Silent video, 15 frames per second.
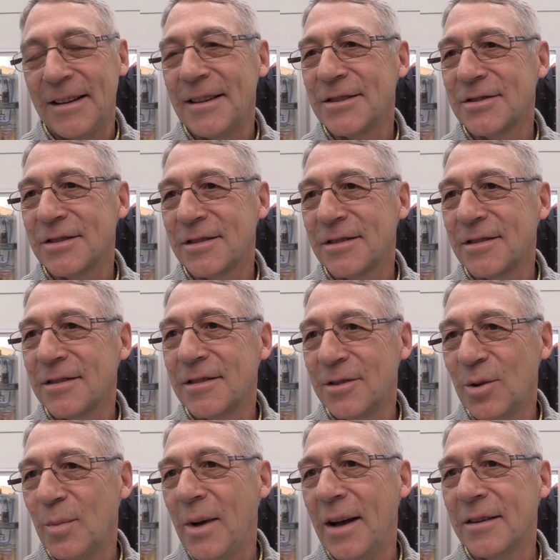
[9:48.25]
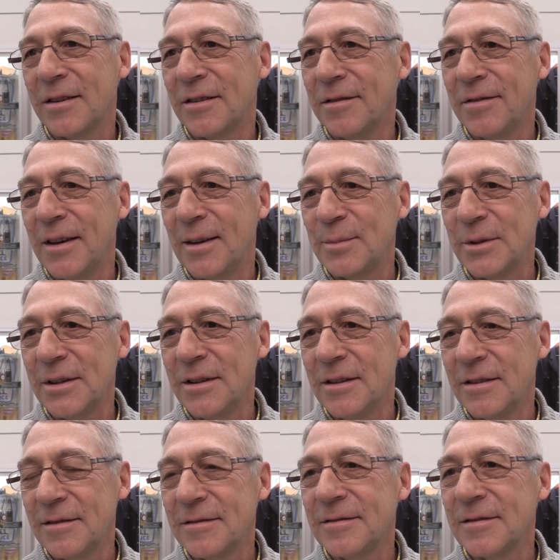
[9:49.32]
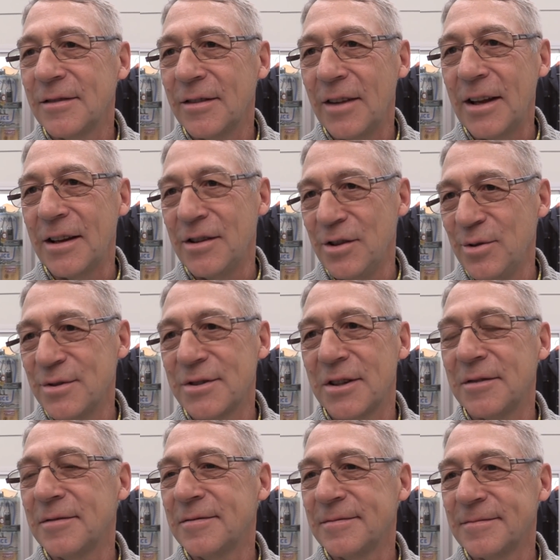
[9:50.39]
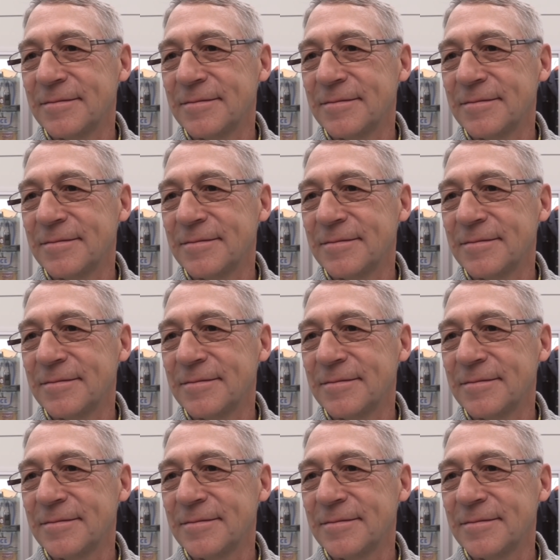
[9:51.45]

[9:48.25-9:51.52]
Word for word: It's go back to the family. They can use it.